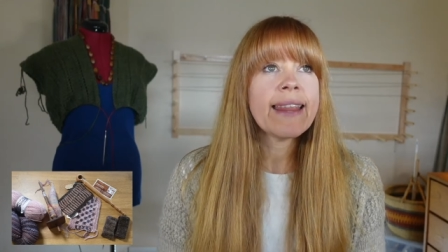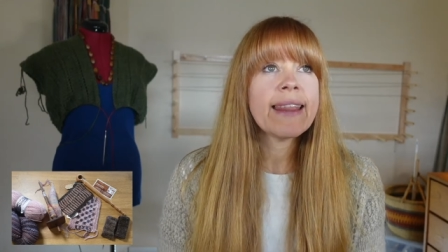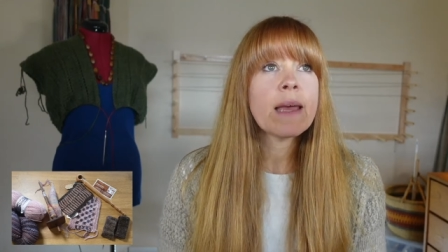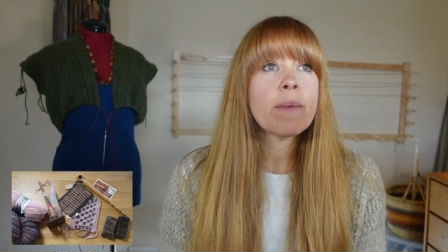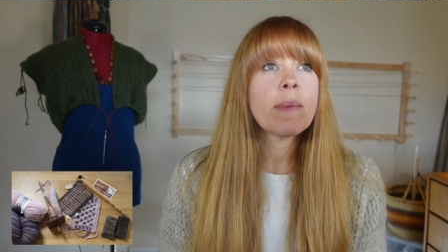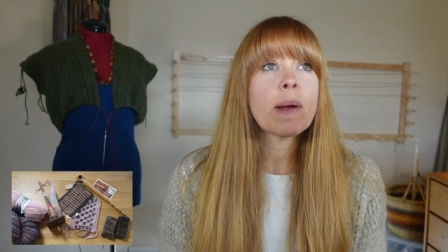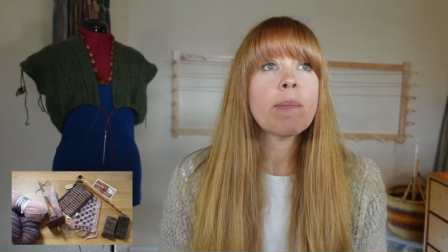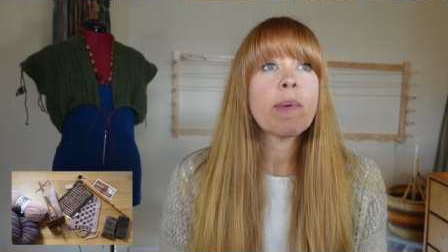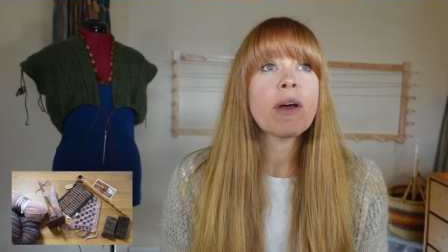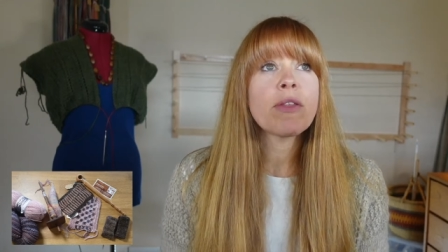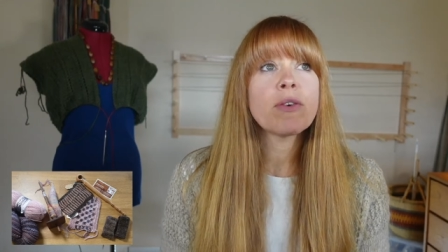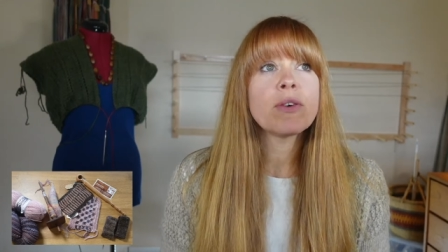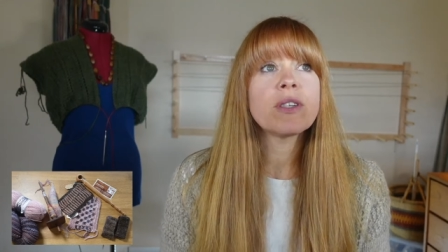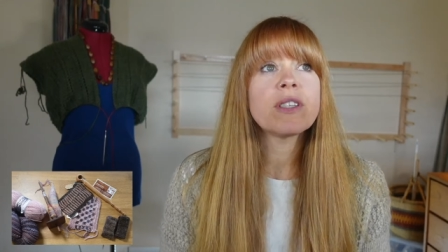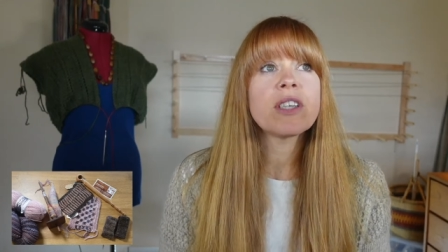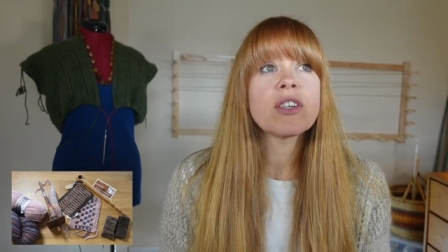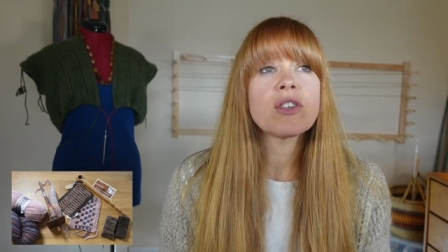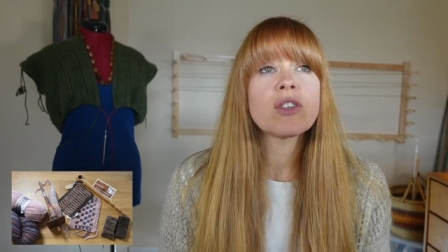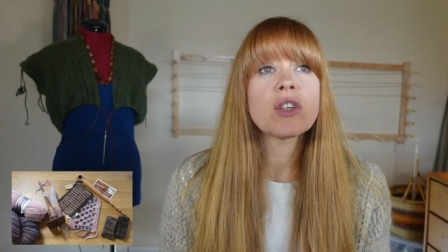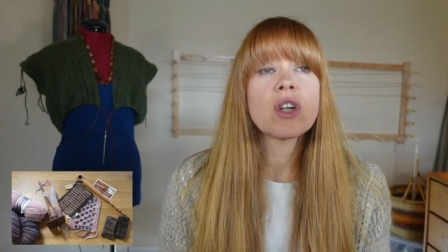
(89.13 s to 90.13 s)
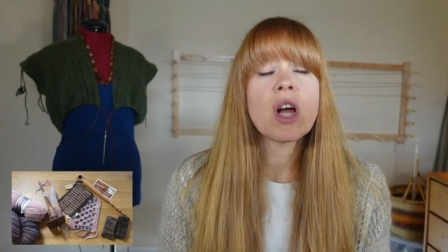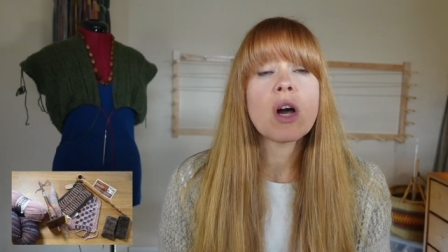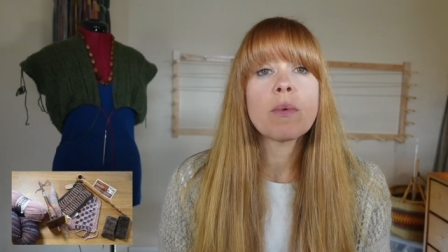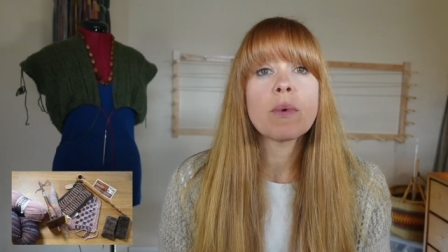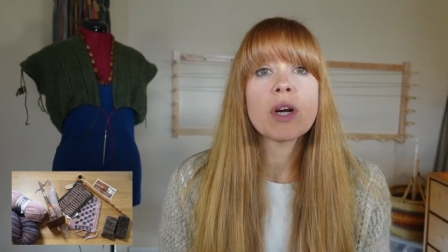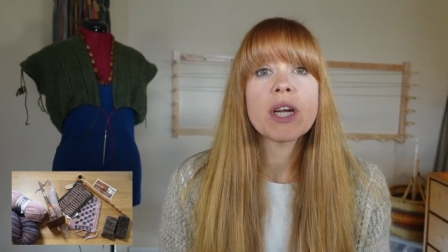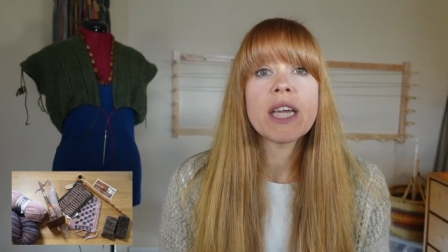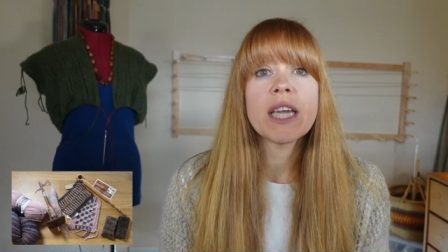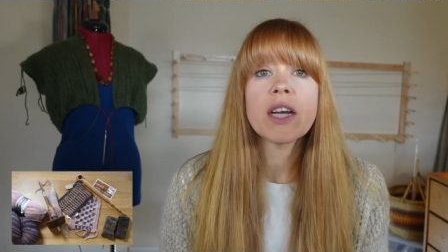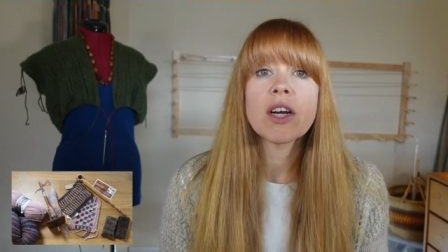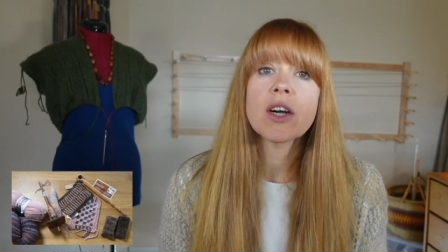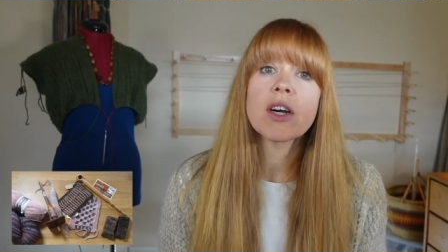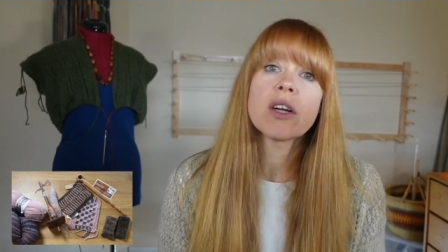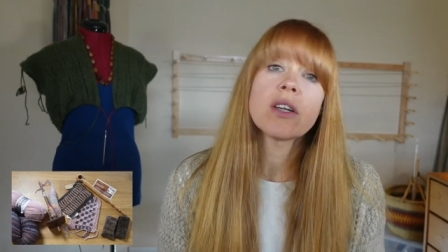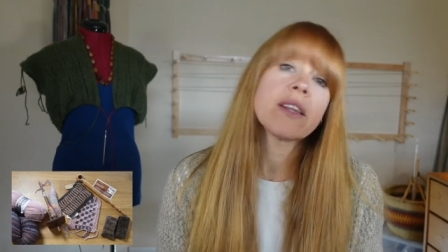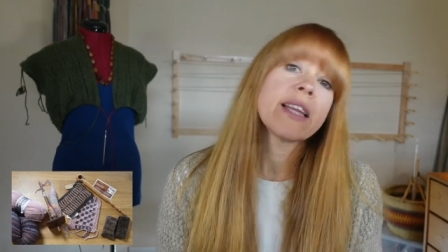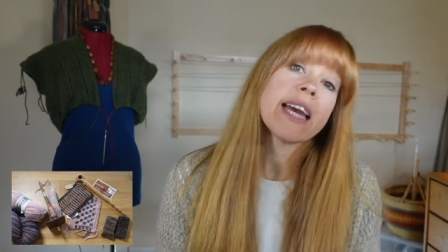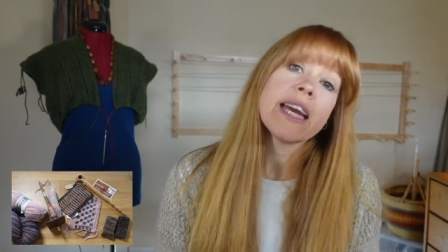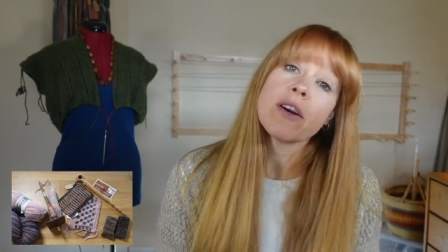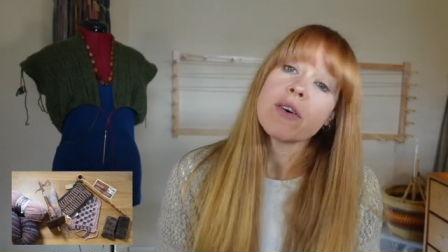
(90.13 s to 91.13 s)
And then my brother and sister-in-law were here
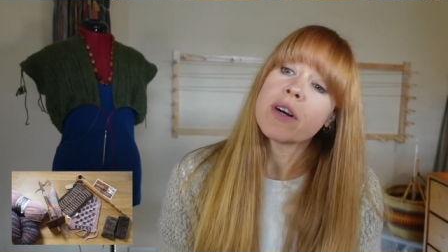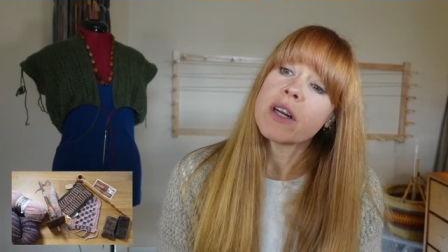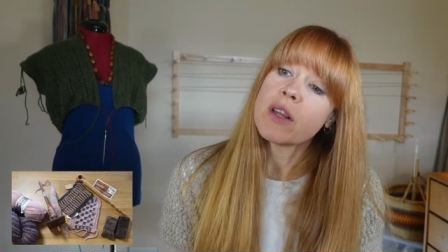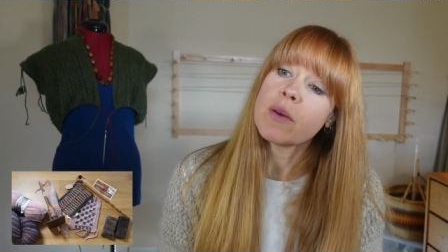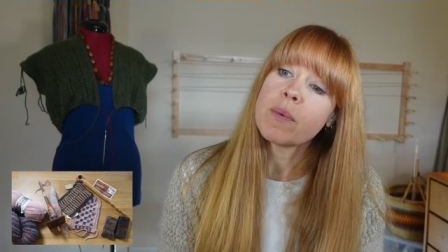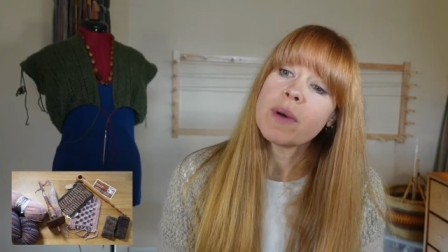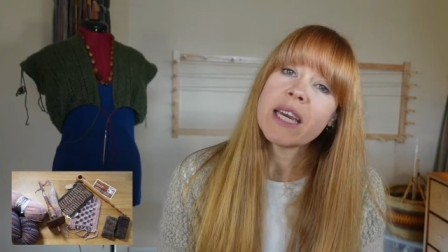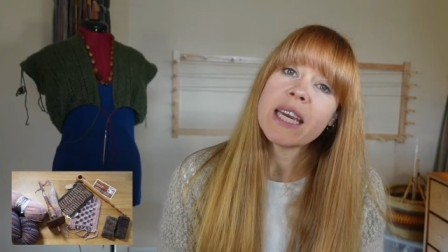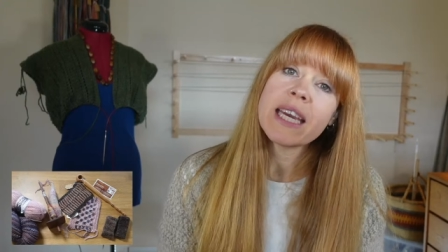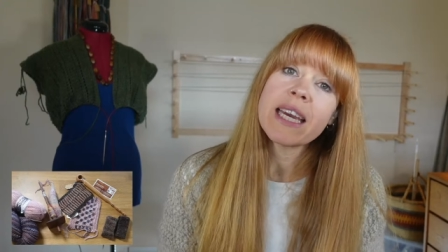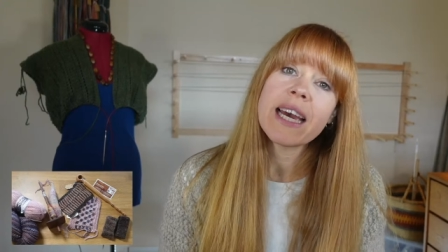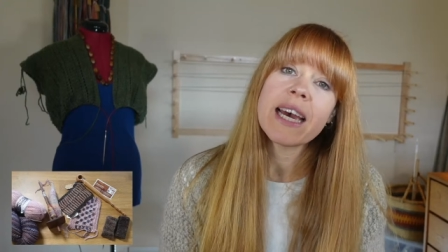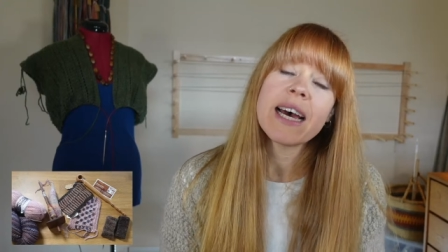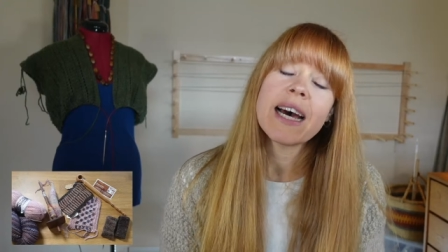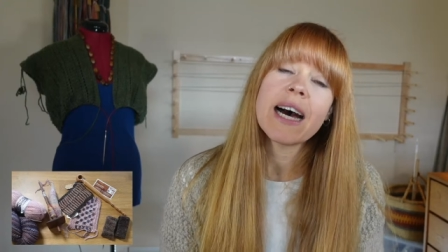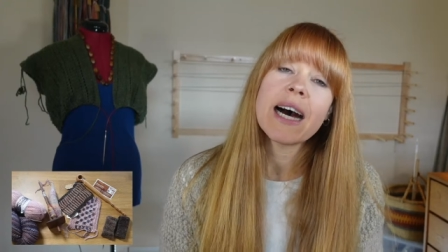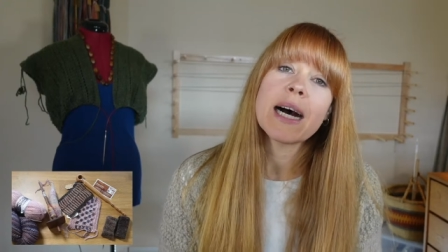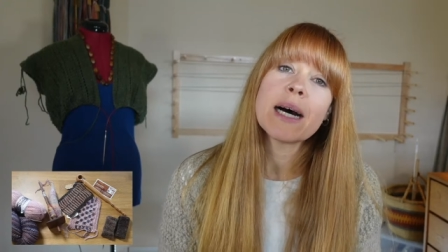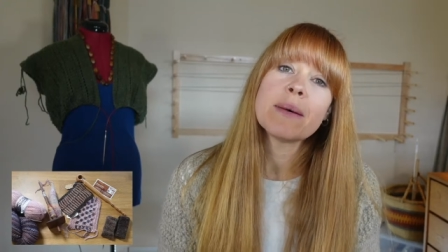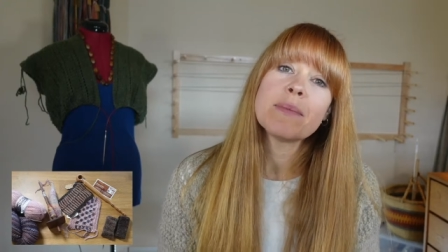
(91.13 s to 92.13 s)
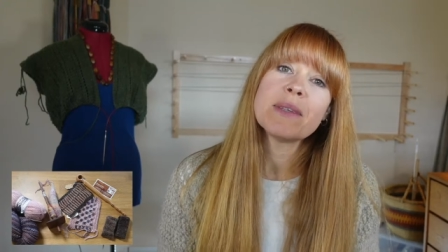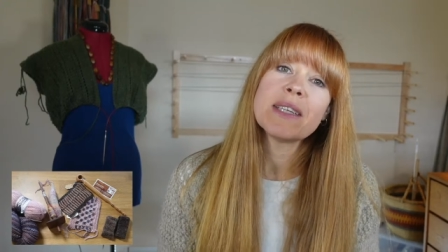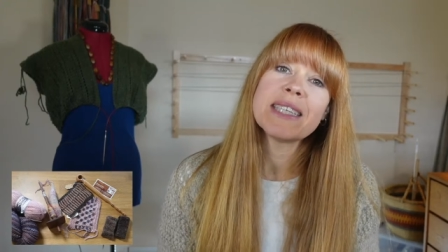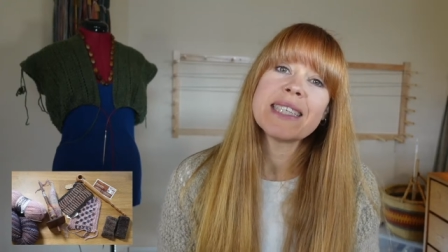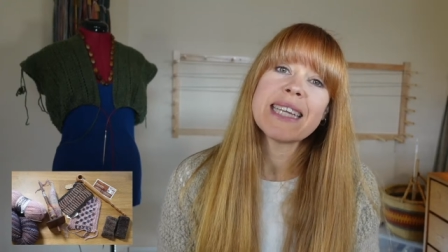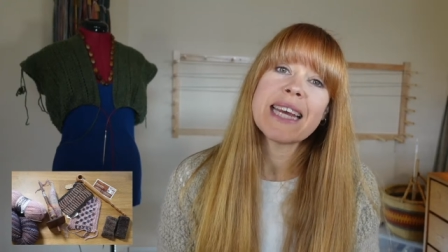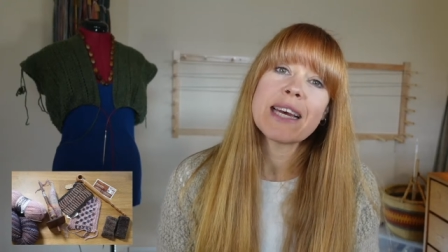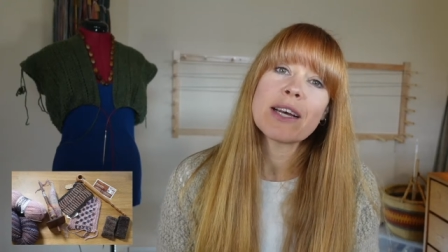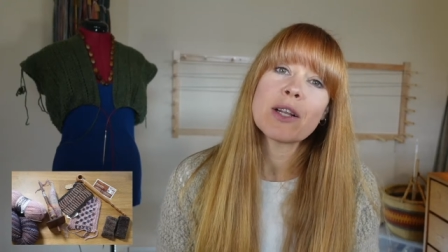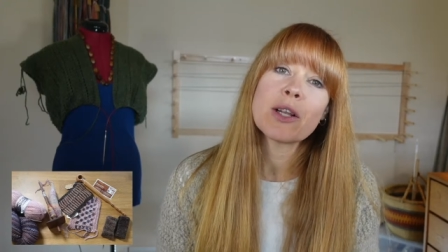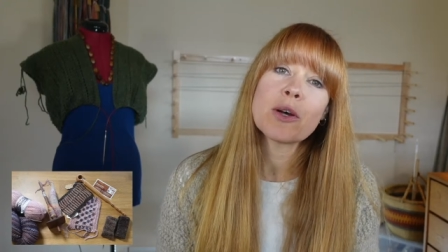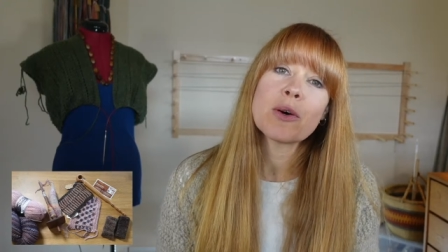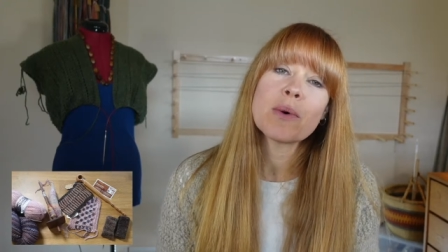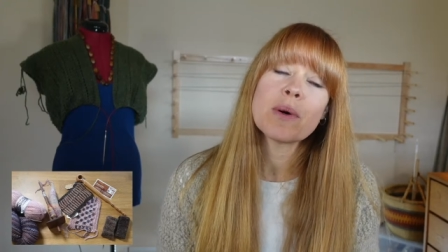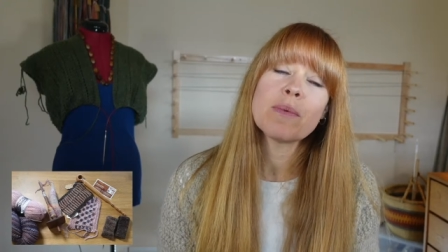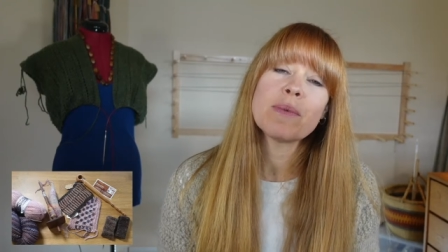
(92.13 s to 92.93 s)
later in the week um, to say hello.